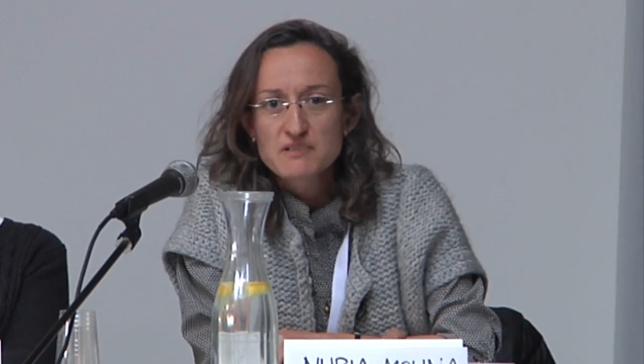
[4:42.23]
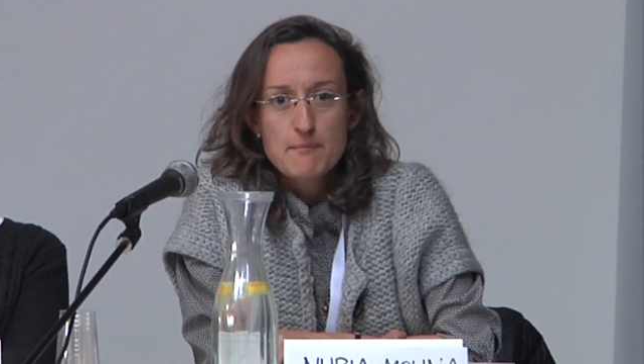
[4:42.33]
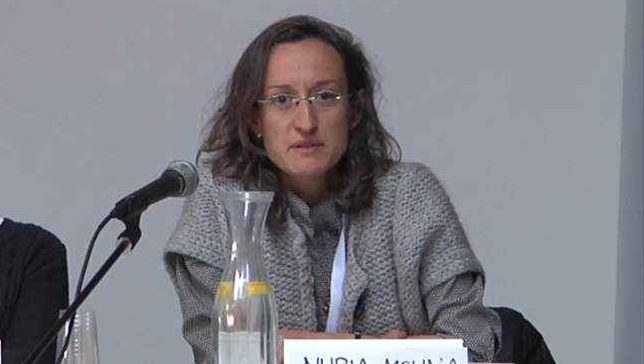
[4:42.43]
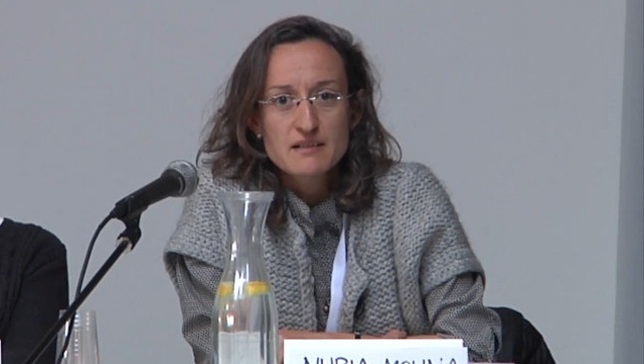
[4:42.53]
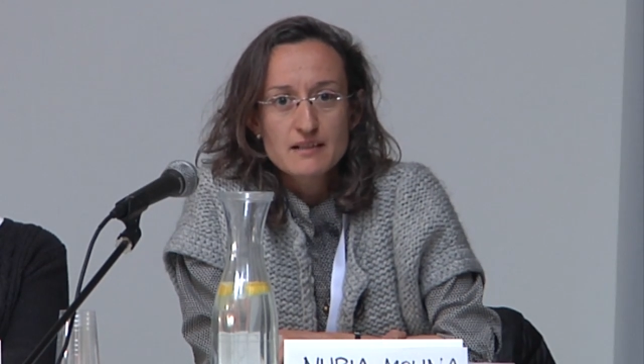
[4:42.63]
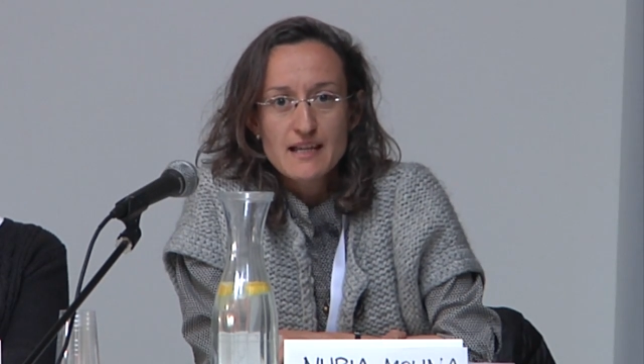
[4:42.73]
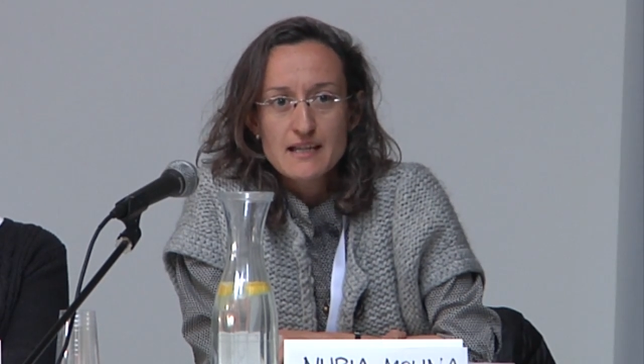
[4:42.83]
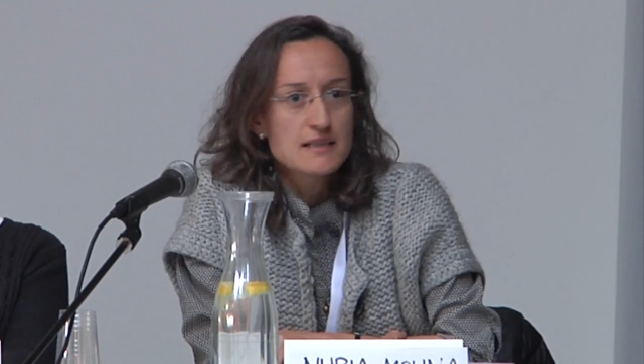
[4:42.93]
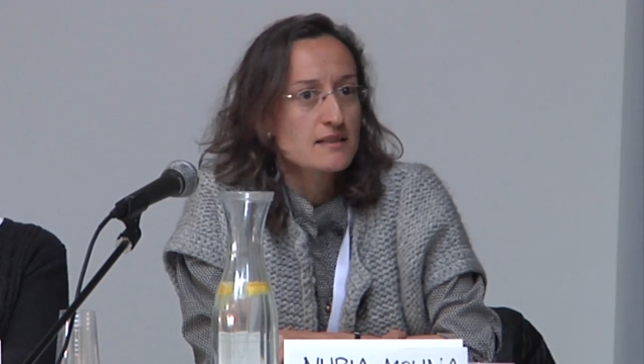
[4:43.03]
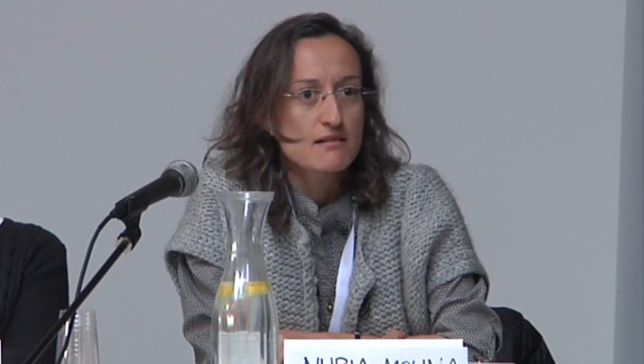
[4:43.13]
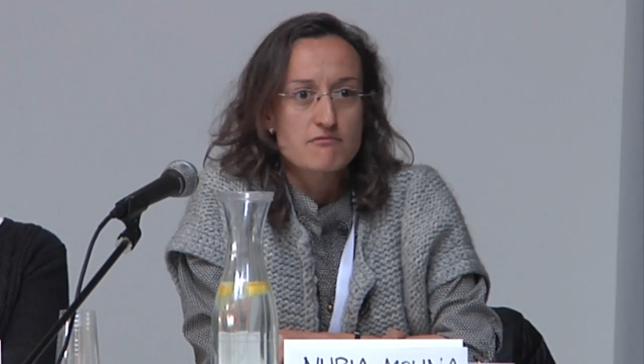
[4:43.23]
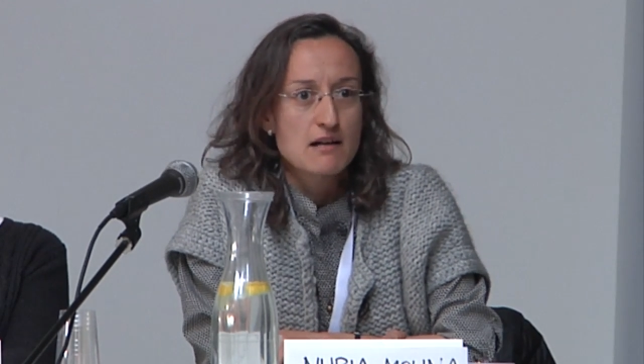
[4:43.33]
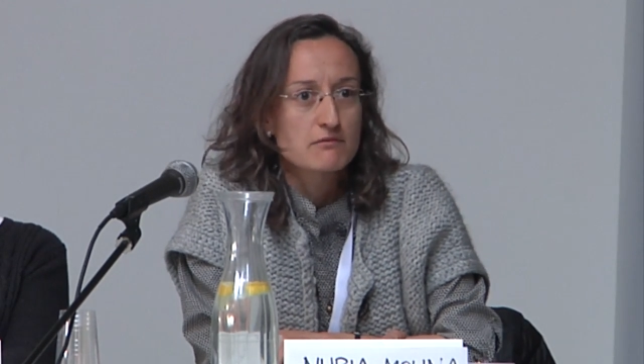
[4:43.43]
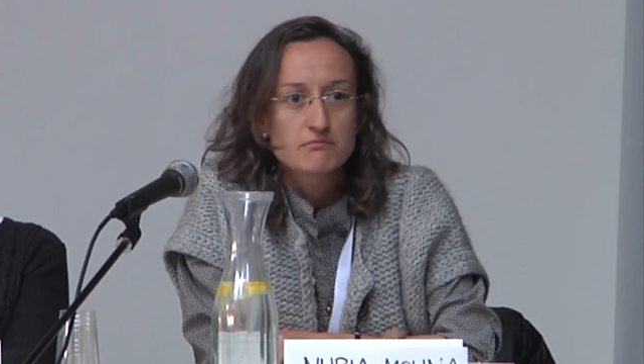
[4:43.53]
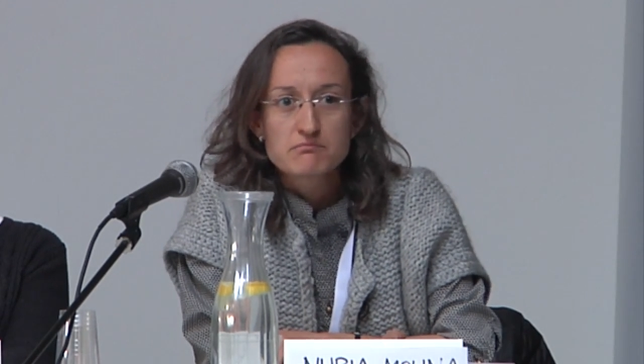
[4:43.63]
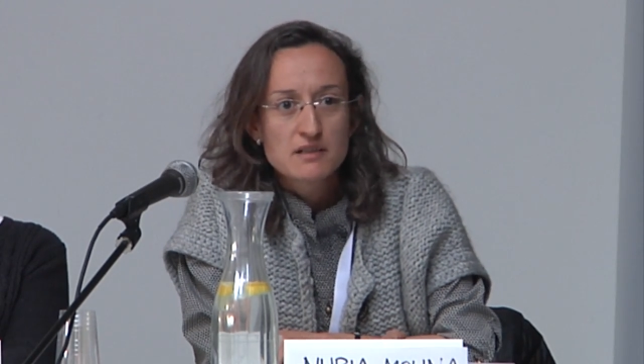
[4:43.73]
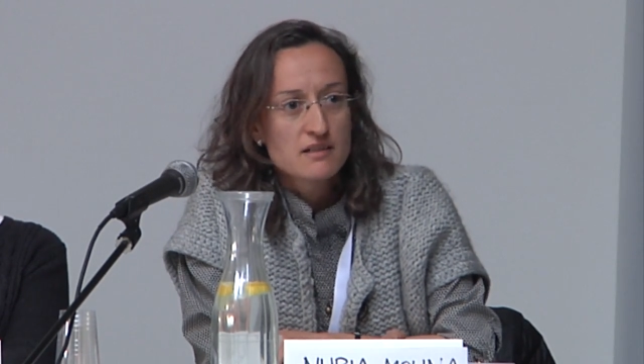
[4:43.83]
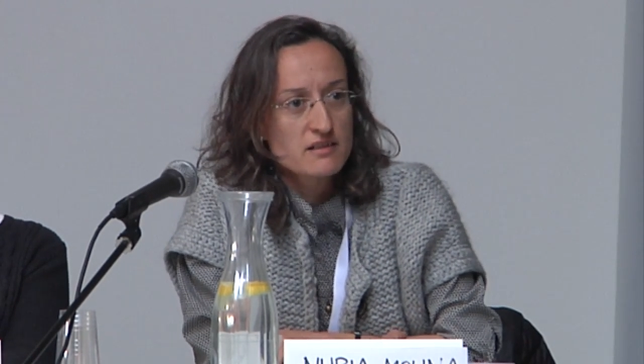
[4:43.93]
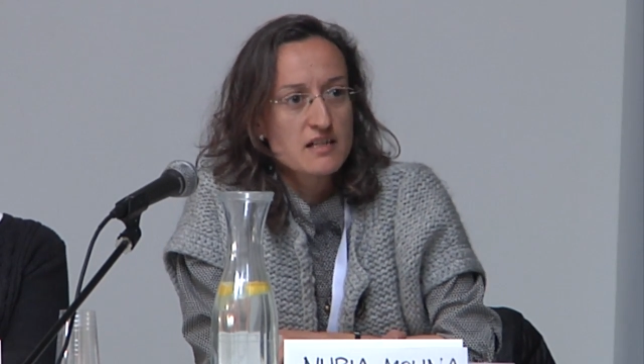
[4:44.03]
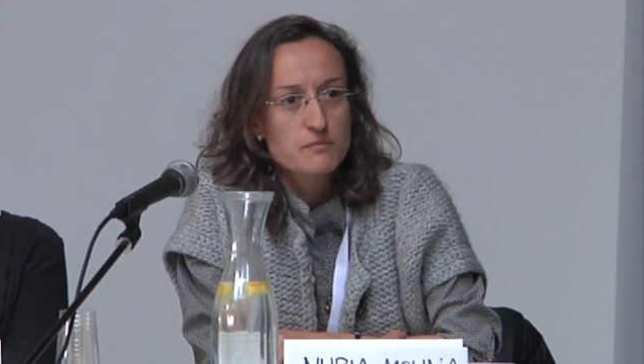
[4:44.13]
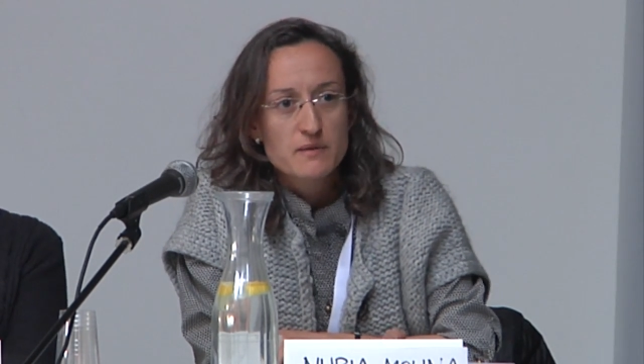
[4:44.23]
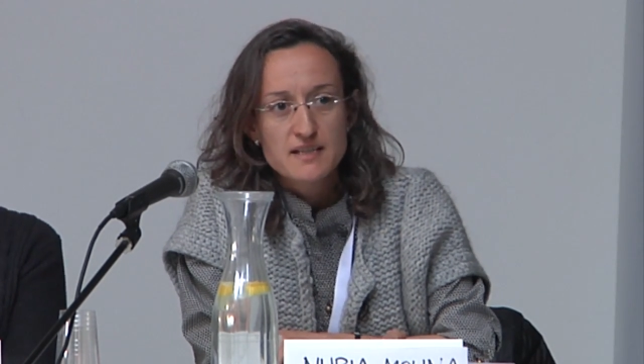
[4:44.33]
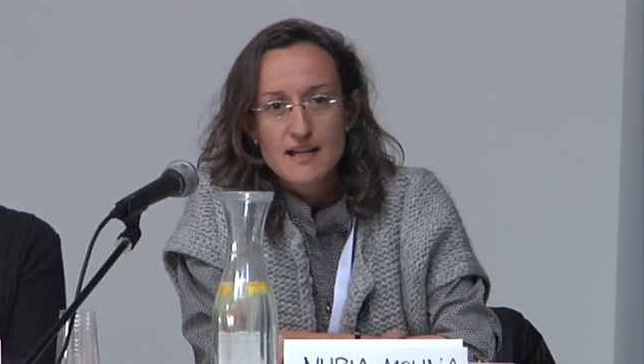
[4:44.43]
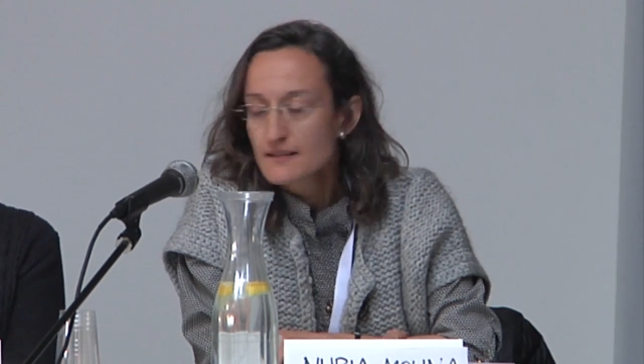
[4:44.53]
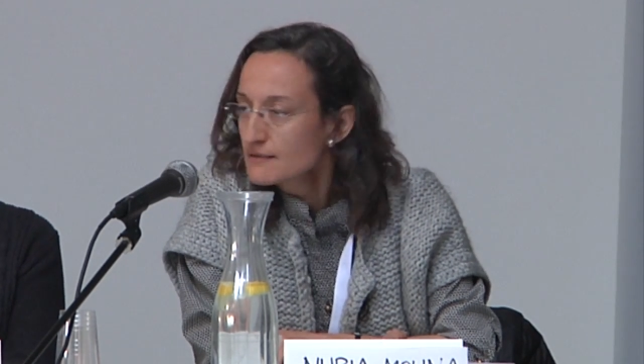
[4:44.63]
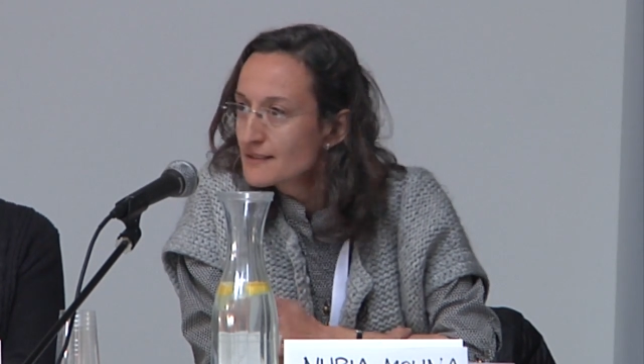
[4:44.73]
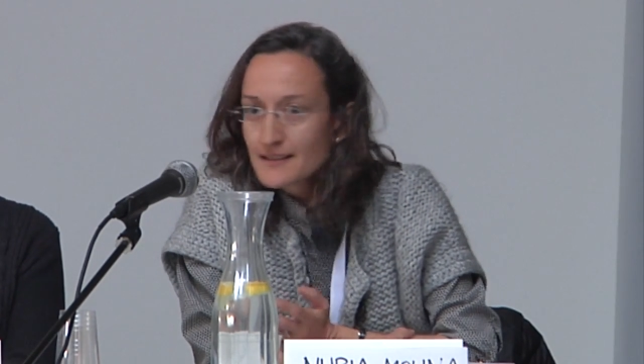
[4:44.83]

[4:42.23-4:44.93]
Capital gains around 6%?